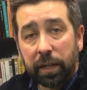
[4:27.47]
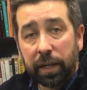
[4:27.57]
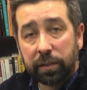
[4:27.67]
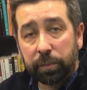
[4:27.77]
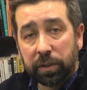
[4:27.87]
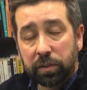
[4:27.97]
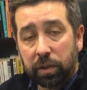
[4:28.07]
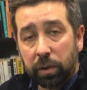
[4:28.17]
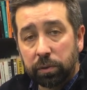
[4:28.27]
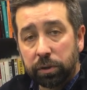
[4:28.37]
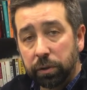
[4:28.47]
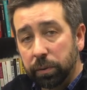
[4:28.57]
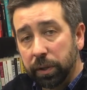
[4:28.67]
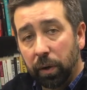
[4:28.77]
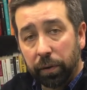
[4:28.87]
has been disclosed to you,
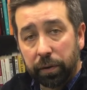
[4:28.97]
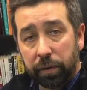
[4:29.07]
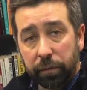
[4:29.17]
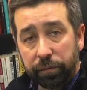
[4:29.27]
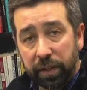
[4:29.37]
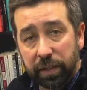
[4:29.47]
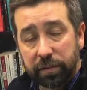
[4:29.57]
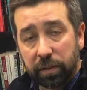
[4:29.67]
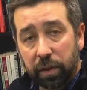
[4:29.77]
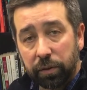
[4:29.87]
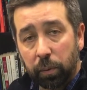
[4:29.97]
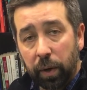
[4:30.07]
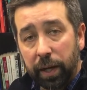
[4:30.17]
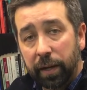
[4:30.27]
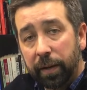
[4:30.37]
and all the little fees along the
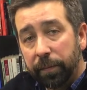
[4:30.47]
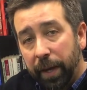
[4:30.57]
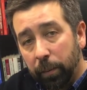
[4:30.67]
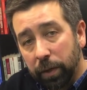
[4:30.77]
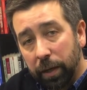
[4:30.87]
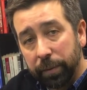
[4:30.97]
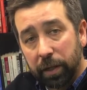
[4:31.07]
way. That will come in a